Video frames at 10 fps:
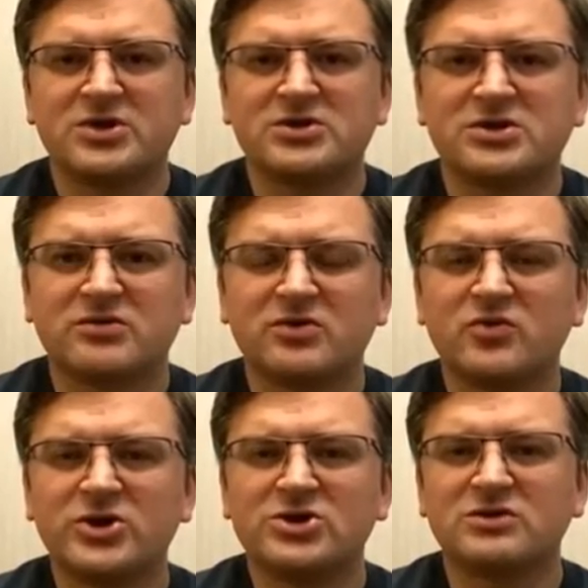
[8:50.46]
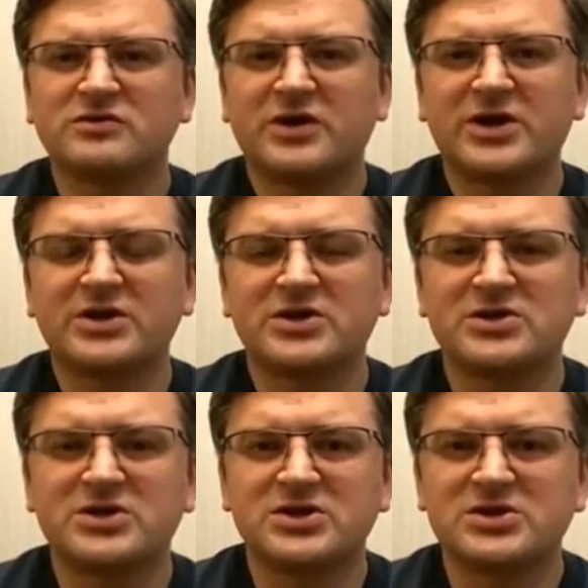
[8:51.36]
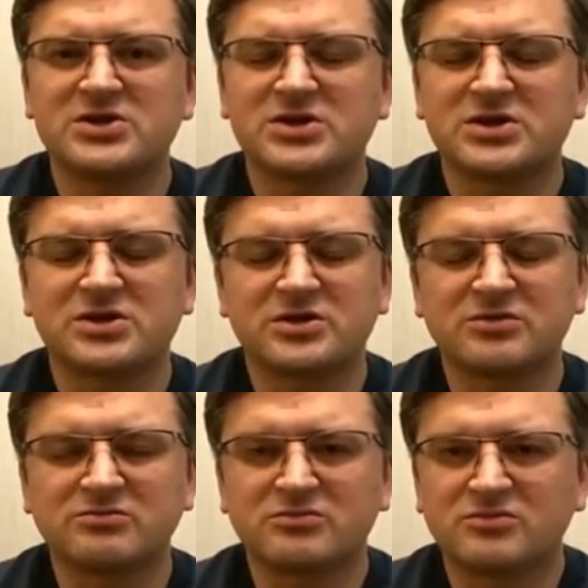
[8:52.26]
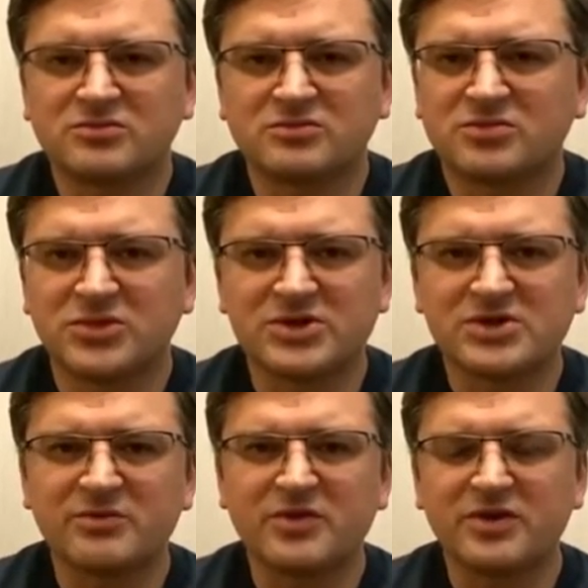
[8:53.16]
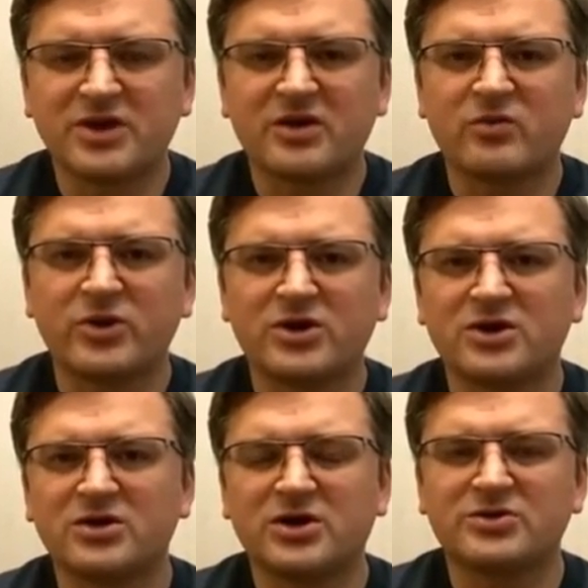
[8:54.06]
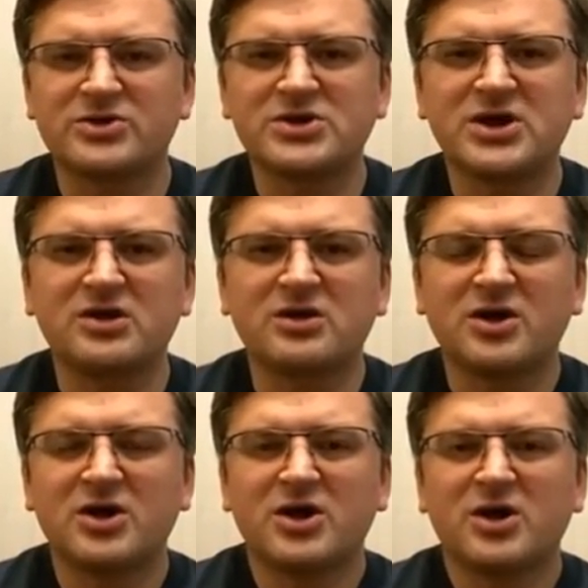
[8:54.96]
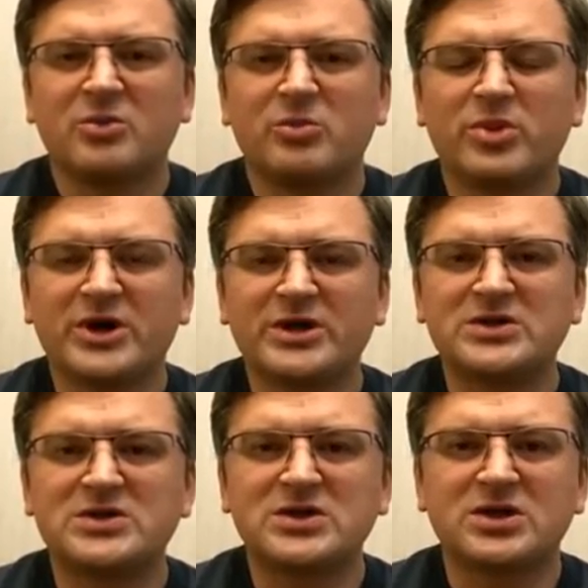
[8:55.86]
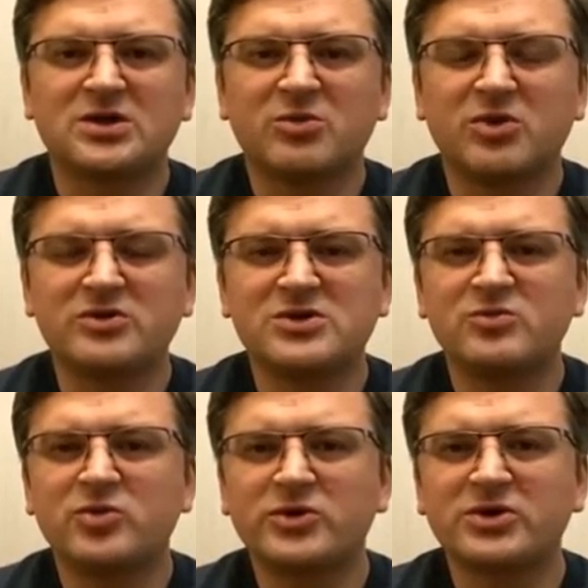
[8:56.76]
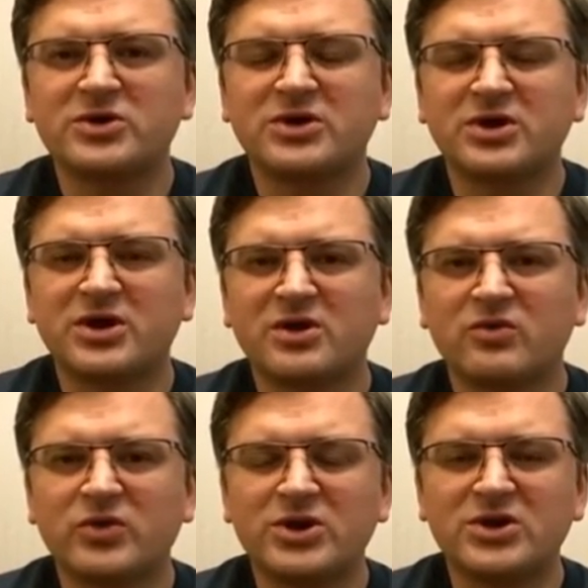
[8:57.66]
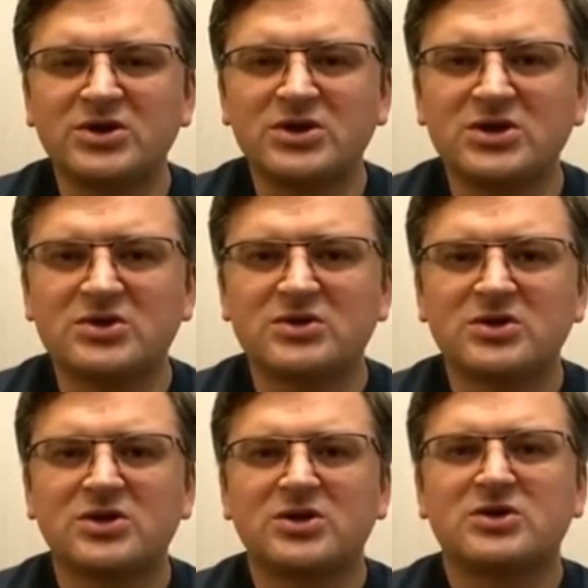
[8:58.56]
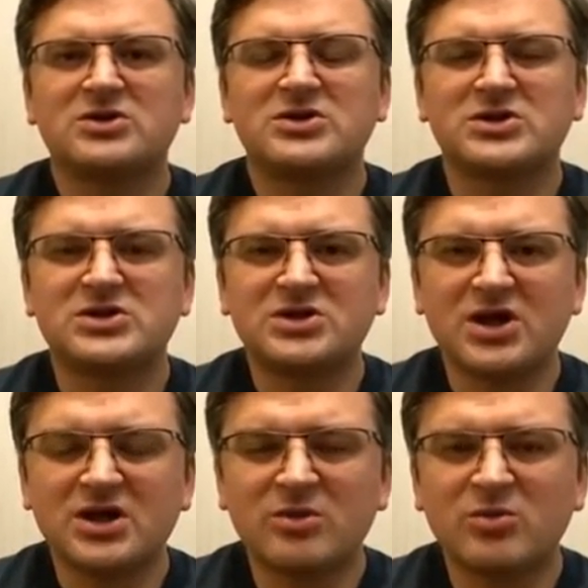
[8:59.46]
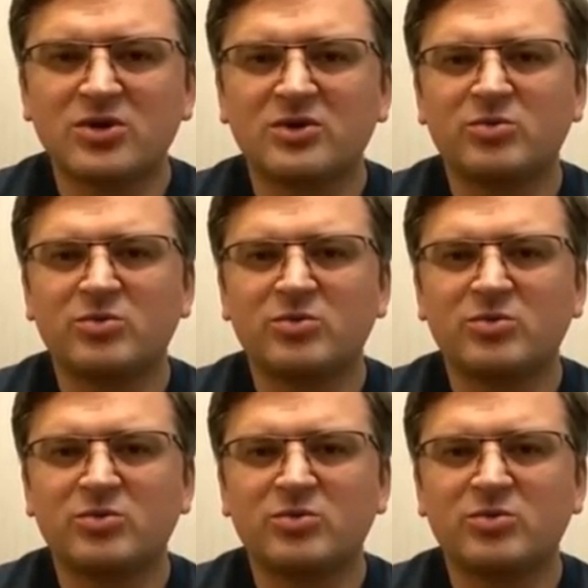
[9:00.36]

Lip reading: So the wish to fight is something that we can understand. But most importantly, we need sustainable